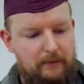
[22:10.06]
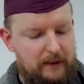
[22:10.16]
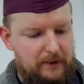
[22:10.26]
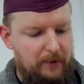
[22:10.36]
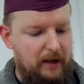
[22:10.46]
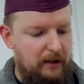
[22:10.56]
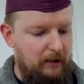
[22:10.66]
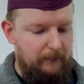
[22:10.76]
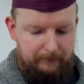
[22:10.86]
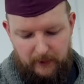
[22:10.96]
this right
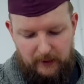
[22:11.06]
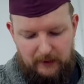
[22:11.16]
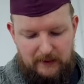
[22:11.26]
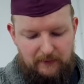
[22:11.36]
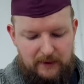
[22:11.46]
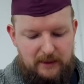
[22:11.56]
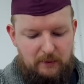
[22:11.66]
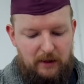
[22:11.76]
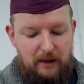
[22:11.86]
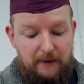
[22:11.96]
here. Because if this is
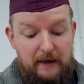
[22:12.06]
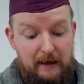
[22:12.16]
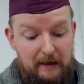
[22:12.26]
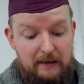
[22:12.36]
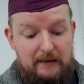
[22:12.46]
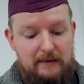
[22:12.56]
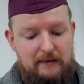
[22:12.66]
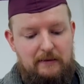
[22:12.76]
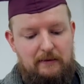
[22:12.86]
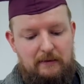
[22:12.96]
what I think it is,
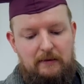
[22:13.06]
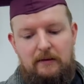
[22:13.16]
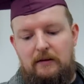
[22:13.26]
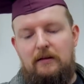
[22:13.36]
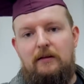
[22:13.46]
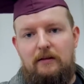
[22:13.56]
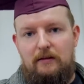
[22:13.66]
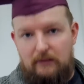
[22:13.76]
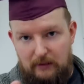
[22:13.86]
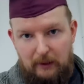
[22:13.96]

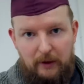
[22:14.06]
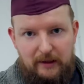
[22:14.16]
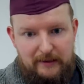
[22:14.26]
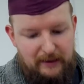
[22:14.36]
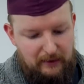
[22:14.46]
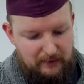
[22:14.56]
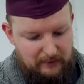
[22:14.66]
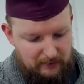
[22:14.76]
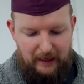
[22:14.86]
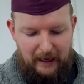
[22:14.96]
I want you to see this.
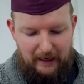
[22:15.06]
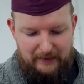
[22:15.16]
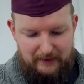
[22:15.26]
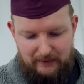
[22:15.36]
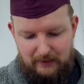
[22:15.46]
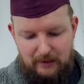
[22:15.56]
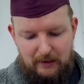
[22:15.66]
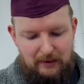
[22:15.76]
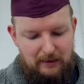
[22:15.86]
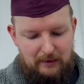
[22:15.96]
Yes!
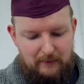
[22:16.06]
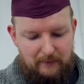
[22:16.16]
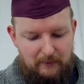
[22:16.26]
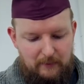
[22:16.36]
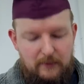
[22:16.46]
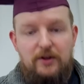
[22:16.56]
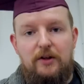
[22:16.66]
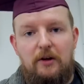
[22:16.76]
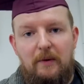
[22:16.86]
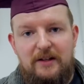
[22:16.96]
So
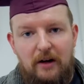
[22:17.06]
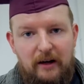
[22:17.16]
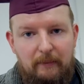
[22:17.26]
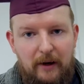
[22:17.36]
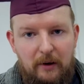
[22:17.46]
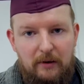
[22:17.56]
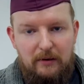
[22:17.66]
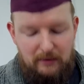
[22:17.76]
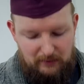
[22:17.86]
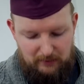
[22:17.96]
you know we talk about,
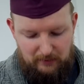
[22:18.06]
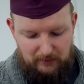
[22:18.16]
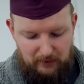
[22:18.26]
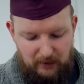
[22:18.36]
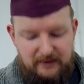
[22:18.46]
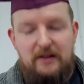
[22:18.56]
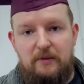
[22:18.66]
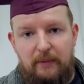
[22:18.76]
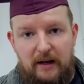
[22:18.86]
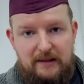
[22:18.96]
on
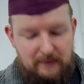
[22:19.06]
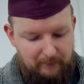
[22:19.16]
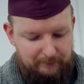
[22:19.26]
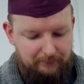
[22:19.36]
Desert Bus,